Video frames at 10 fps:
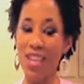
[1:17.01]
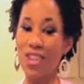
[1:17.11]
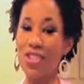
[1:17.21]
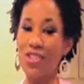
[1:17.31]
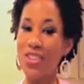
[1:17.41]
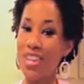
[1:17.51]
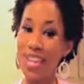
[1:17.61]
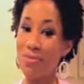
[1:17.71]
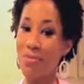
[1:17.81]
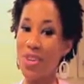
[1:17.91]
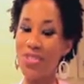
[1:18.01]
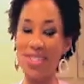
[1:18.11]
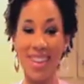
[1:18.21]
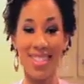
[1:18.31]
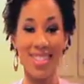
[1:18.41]
You're drinking
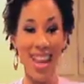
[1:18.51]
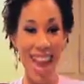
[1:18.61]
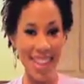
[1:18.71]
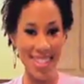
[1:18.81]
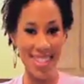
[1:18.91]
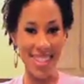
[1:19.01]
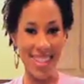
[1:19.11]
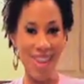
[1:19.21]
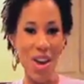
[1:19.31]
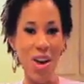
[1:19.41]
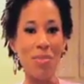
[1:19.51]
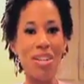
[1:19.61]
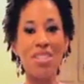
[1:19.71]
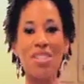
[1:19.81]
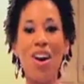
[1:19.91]
milk that's tasty,
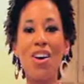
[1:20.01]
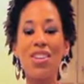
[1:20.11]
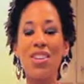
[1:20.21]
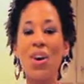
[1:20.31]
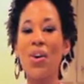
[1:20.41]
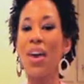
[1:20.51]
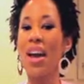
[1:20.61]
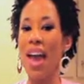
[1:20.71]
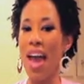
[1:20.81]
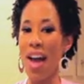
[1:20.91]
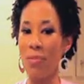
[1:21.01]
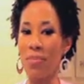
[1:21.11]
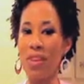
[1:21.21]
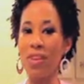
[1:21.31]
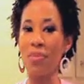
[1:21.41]
but it's also
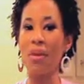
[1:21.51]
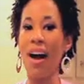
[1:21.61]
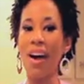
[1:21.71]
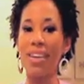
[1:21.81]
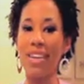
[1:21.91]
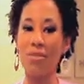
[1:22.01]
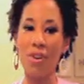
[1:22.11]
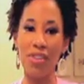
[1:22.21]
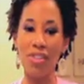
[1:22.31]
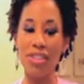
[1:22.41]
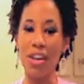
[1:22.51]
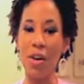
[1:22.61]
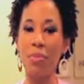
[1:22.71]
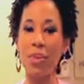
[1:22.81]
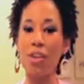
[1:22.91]
helping your body, whether it's
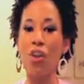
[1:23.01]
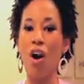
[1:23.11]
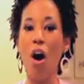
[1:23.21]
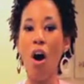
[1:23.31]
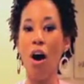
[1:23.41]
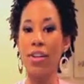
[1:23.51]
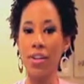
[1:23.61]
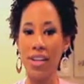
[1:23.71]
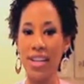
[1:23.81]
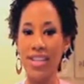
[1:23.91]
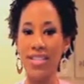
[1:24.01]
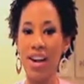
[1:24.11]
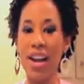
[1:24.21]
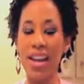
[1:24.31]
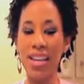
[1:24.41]
helping your arteries
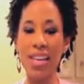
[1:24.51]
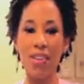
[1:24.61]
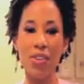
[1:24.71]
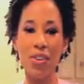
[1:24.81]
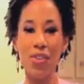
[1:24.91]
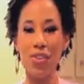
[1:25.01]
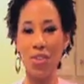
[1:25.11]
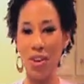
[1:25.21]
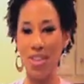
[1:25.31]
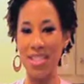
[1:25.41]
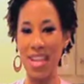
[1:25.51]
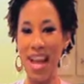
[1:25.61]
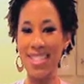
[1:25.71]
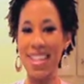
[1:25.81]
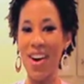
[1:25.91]
or giving you those
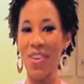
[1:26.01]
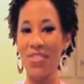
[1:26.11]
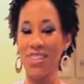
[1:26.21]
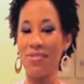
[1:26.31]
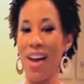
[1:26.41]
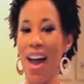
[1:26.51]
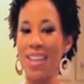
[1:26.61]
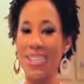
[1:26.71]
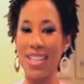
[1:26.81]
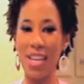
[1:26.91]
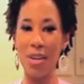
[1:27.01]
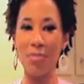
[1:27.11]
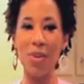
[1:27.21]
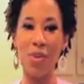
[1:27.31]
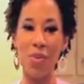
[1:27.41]
nice healthy fats and
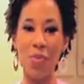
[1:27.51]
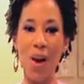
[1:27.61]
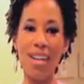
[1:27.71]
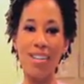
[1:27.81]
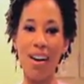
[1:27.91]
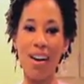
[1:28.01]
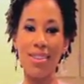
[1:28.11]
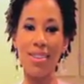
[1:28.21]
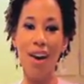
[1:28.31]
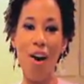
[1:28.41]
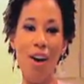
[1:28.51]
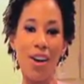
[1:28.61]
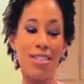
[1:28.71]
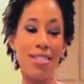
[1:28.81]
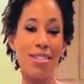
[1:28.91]
keeping your weight loss. Or
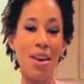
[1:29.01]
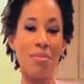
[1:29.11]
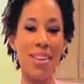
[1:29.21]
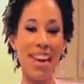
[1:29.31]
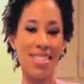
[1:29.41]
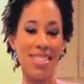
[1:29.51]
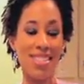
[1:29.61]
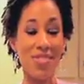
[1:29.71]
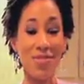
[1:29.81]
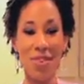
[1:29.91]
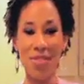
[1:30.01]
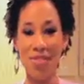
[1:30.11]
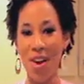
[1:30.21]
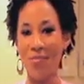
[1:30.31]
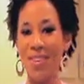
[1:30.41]
in some cases, one
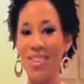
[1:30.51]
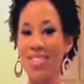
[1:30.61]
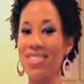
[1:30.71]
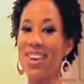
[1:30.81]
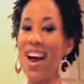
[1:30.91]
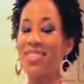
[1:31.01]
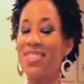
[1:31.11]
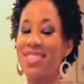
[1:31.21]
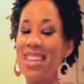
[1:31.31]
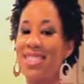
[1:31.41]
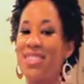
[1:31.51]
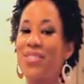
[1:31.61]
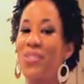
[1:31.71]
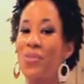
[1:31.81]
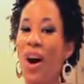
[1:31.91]
of our milks, you have to stay
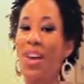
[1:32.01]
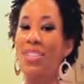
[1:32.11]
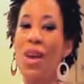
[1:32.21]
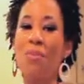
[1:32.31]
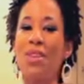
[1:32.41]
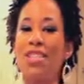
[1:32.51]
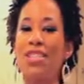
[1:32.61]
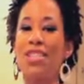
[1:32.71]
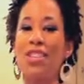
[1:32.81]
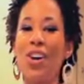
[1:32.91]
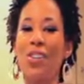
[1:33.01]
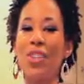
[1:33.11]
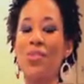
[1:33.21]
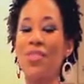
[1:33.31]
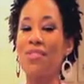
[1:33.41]
tuned and watch, but it's
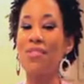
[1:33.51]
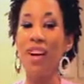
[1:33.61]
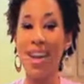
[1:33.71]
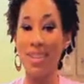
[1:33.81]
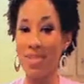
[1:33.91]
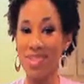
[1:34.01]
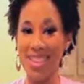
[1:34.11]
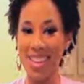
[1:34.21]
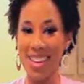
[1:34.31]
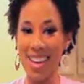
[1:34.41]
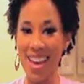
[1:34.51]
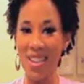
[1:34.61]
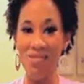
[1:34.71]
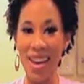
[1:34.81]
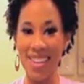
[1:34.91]
loaded with vitamin E
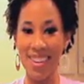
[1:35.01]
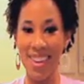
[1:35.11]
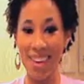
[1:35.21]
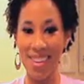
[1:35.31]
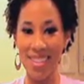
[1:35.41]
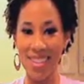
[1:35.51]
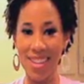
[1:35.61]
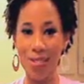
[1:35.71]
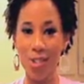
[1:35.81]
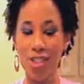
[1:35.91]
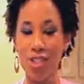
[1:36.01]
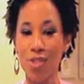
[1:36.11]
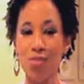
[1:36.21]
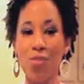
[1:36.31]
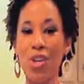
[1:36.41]
and beta carotene, which
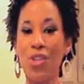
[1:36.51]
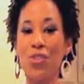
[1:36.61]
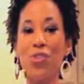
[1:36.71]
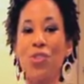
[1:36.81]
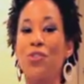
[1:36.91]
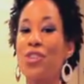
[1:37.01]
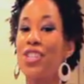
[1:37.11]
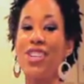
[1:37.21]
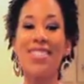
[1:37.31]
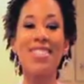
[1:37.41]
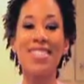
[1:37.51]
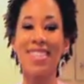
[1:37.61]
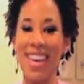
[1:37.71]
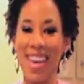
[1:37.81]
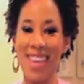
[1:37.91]
is wonderful for your
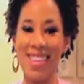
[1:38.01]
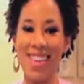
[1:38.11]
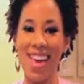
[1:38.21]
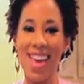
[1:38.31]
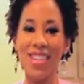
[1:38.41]
skin.